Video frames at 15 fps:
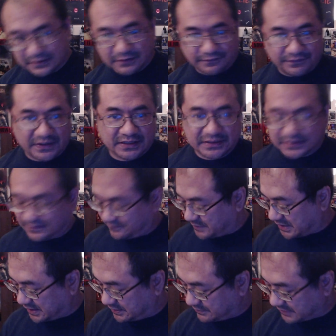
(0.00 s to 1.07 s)
little fantasy of
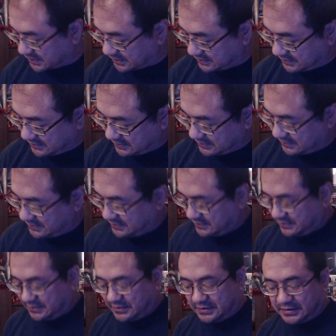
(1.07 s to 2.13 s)
mine, but
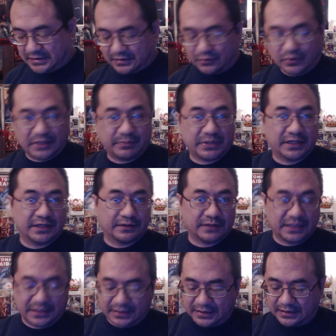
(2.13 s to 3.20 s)
it didn't quite play out
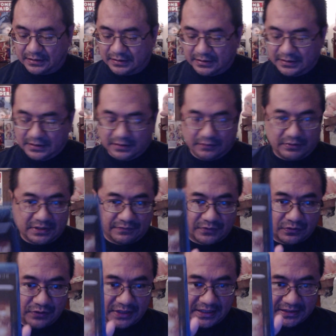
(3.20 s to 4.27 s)
like that. We have
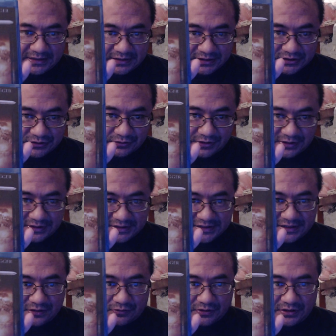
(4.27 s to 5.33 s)
Conan the Destroyer, the
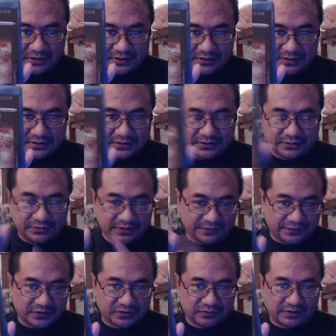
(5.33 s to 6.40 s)
sequel to the
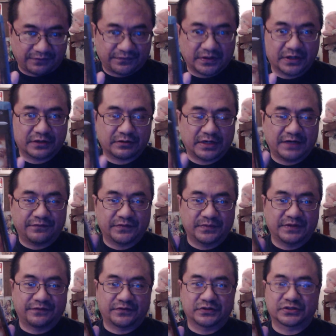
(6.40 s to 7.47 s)
first one, a far cry
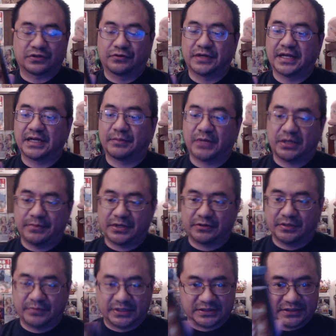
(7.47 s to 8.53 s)
from the first Conan the
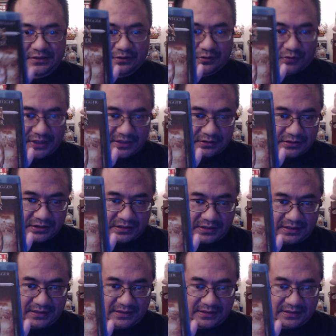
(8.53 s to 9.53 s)
Barbarian, but still quite good.